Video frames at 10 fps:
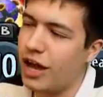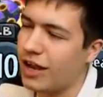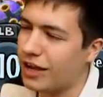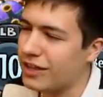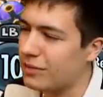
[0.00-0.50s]

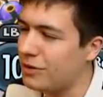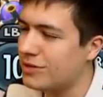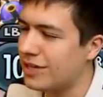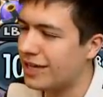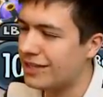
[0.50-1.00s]
like the
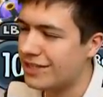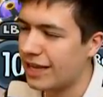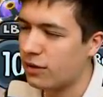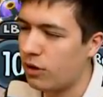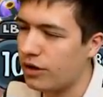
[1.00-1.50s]
music in the
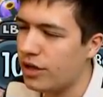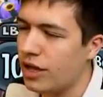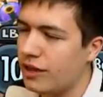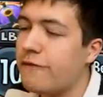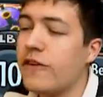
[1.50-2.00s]
second one.
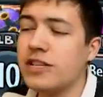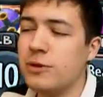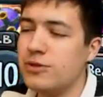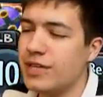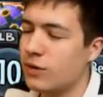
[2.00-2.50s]
The first
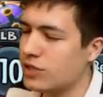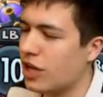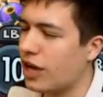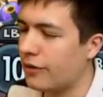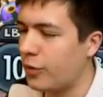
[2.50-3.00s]
music was
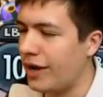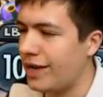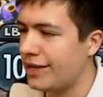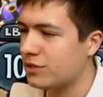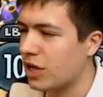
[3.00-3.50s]
kind of
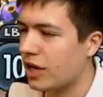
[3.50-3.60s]
weird. It was